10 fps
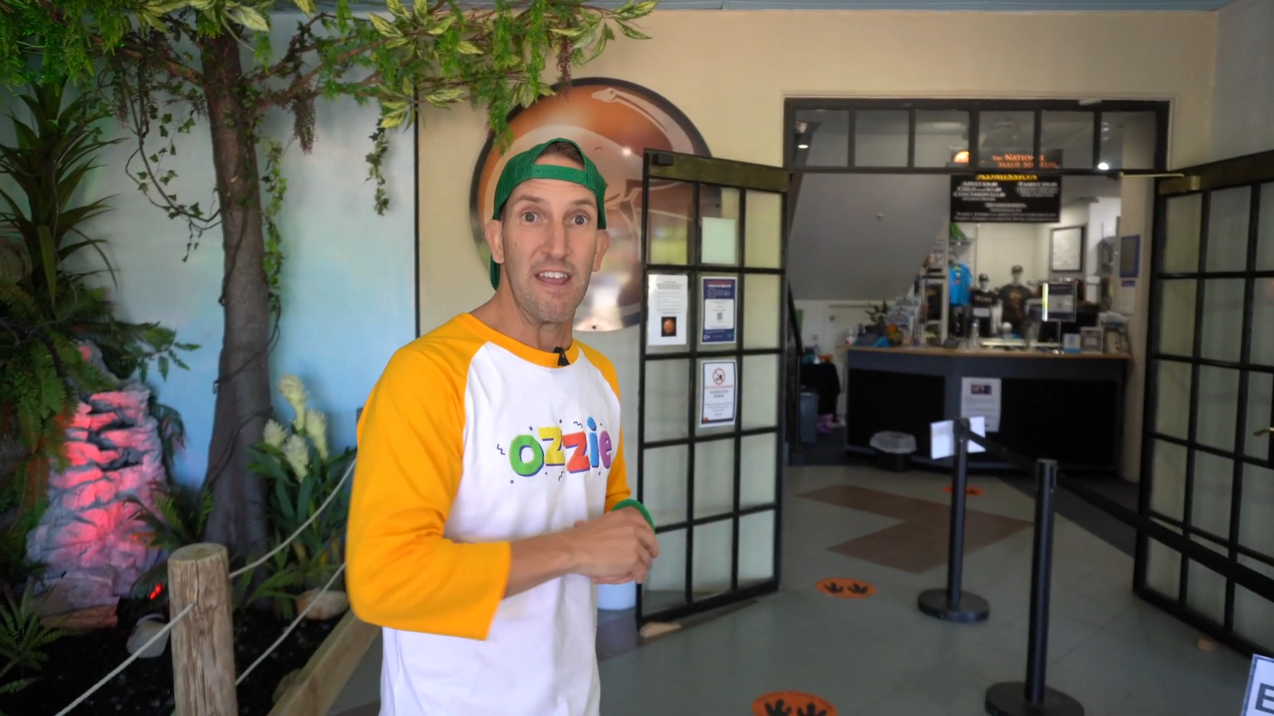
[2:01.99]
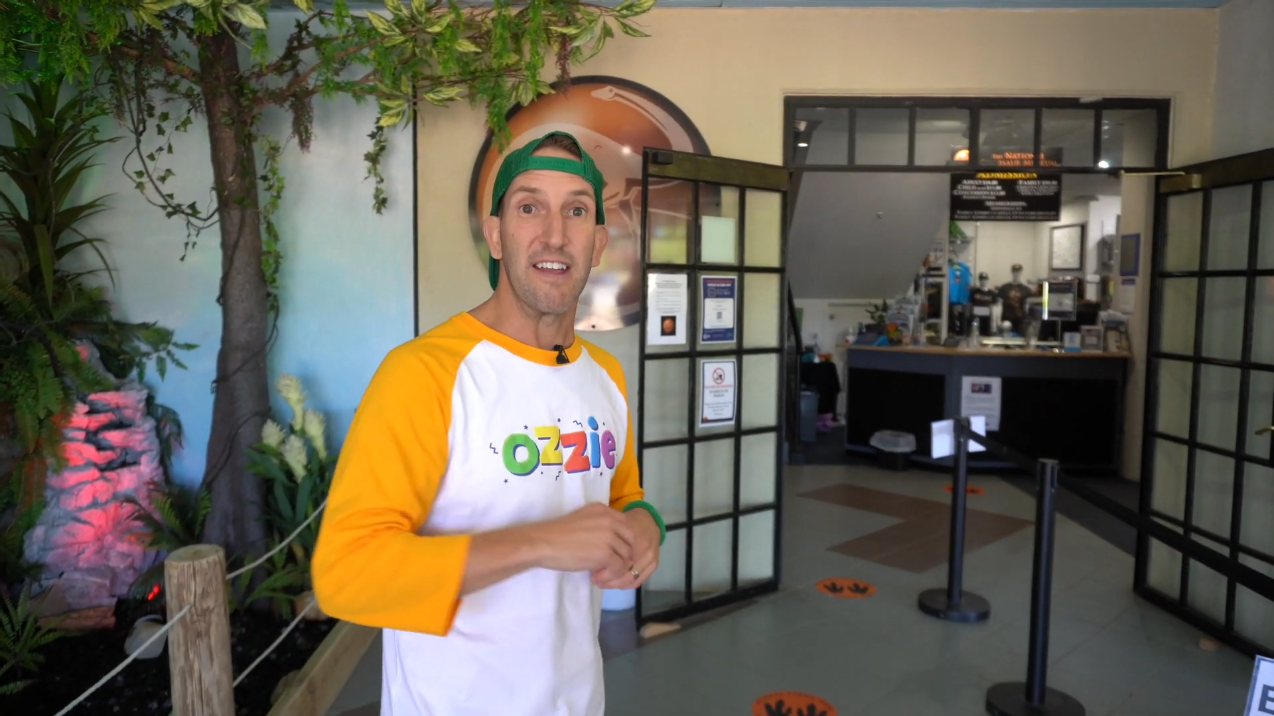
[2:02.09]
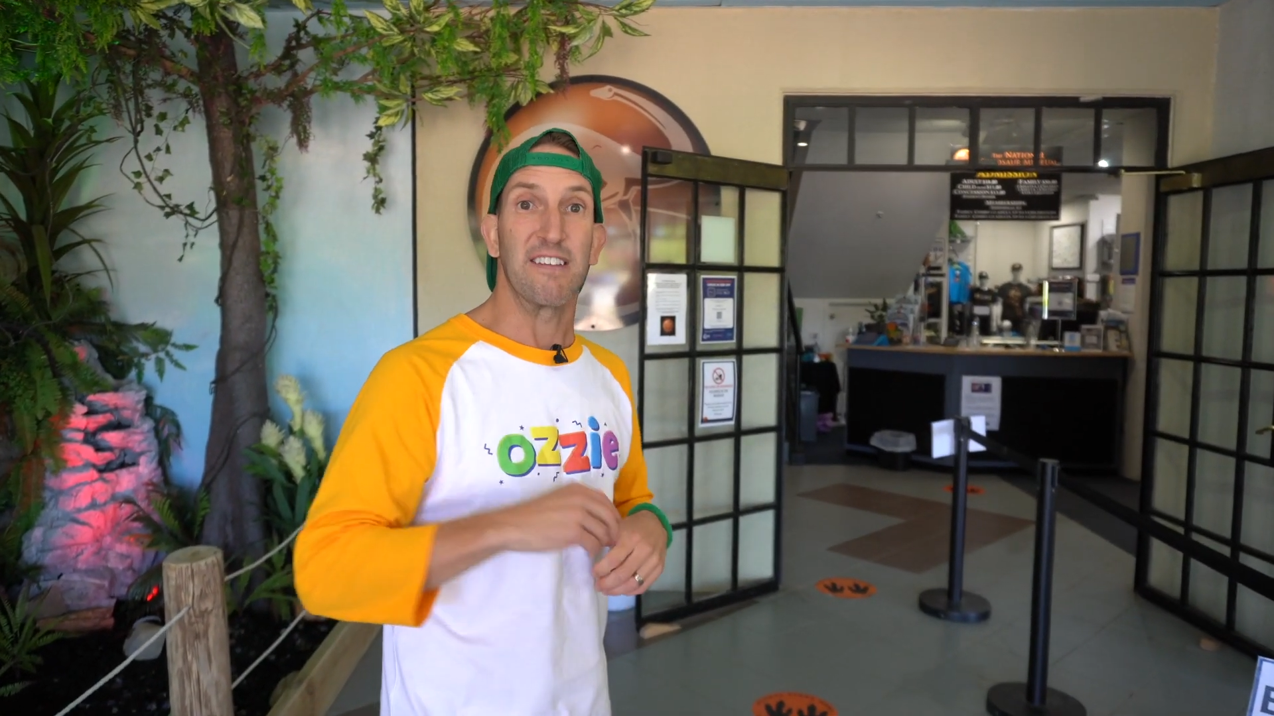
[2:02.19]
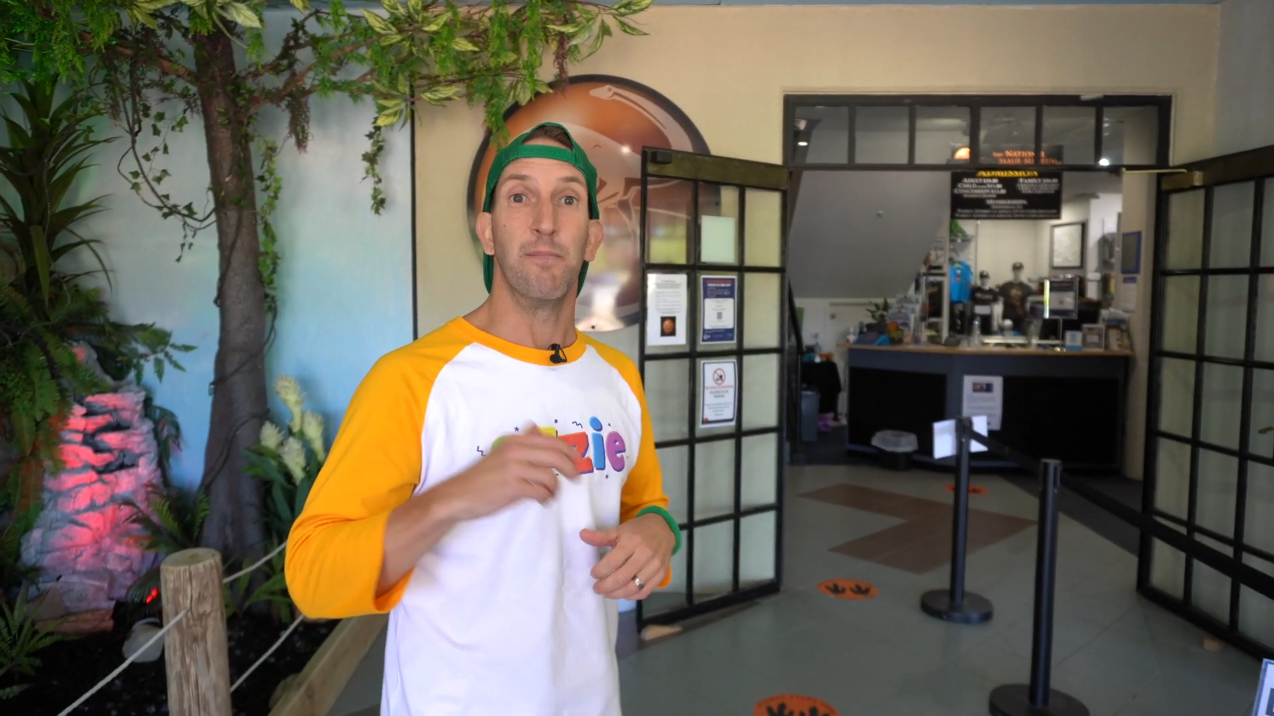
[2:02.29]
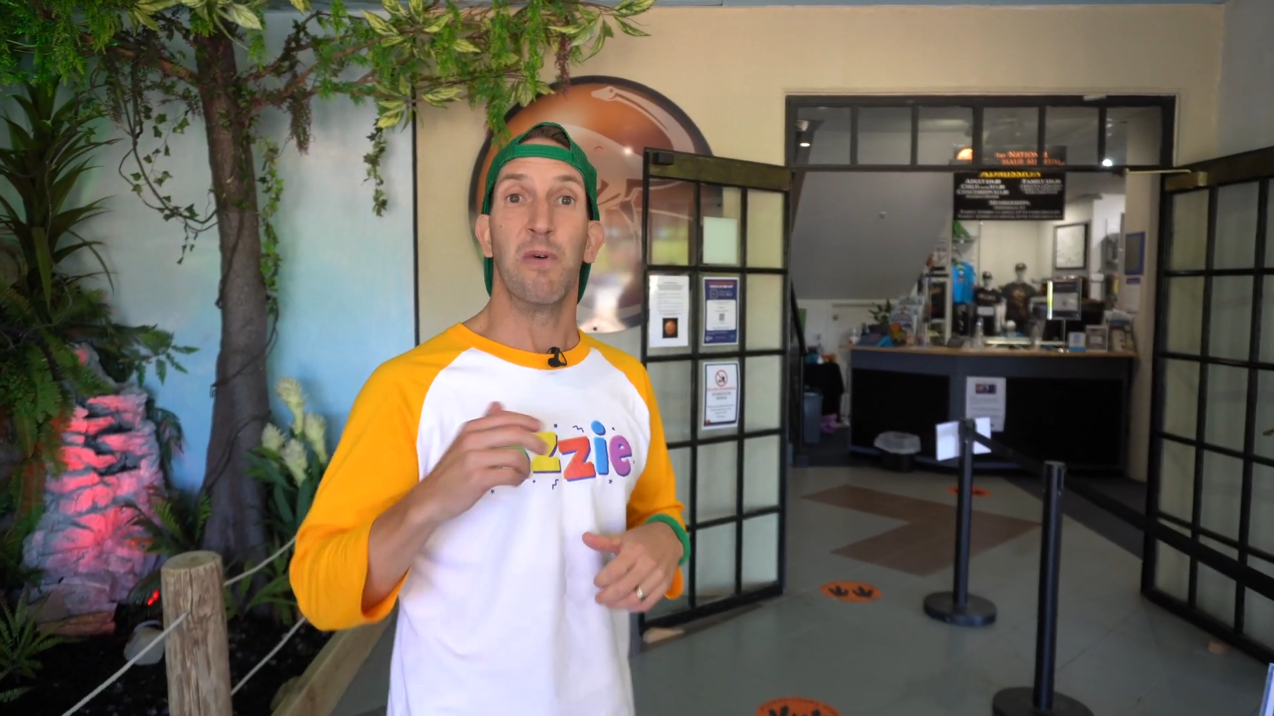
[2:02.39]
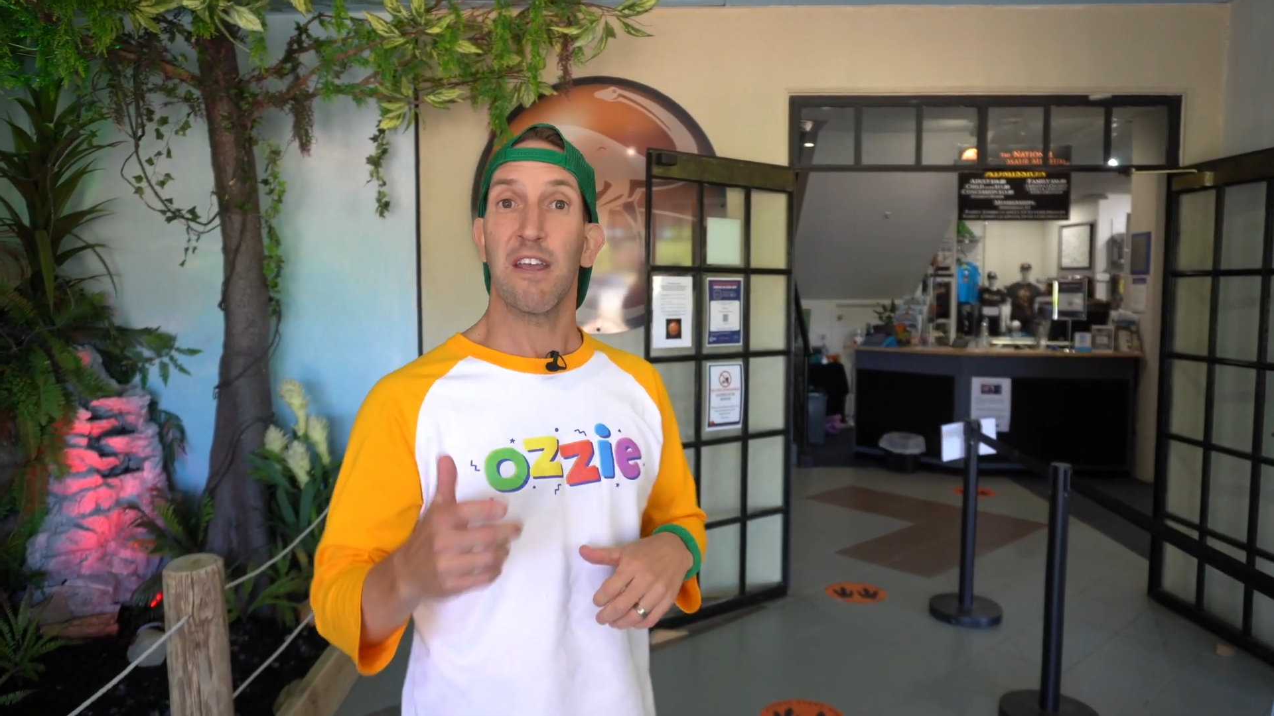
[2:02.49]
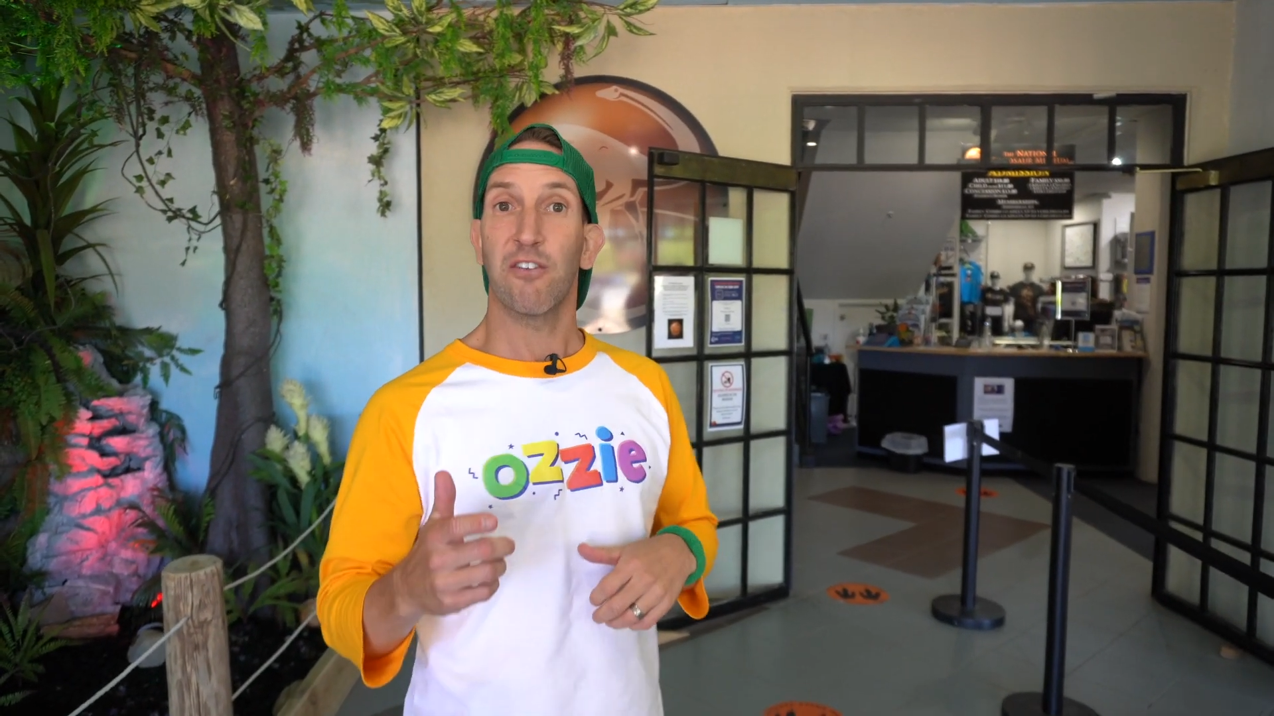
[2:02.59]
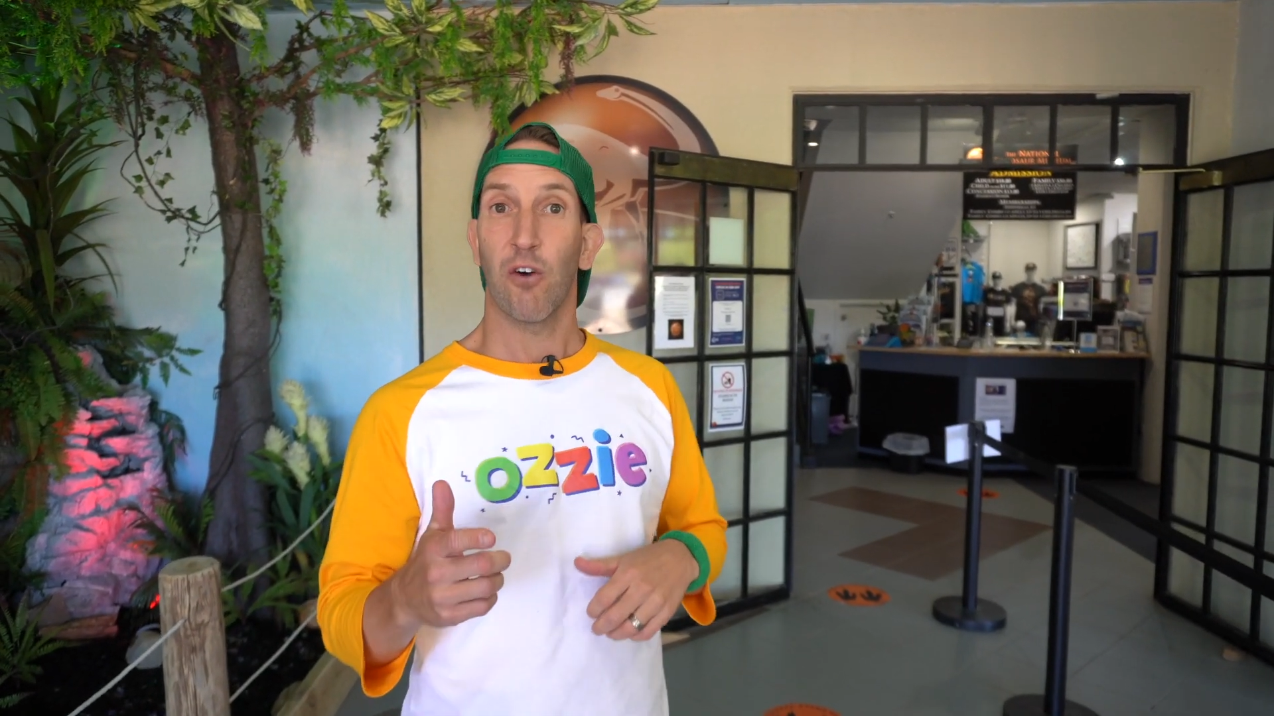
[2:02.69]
Now, to be a